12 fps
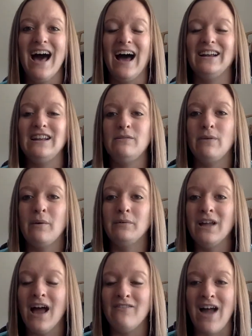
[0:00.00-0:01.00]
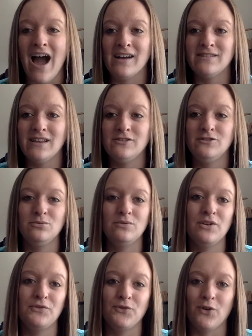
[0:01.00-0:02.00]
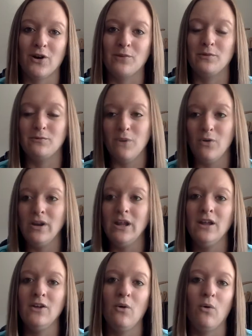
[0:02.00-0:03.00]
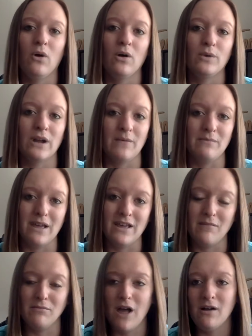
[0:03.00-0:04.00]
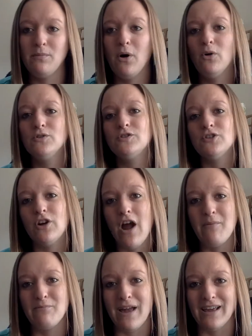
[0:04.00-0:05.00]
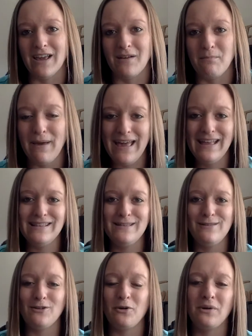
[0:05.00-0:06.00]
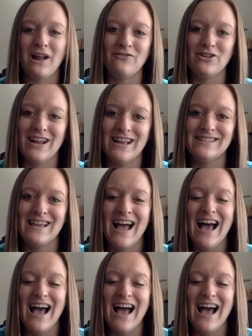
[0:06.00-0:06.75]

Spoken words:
I need to be able to have access to it for promoting, or when I'm making blog posts or I'm making pins or whatever it is.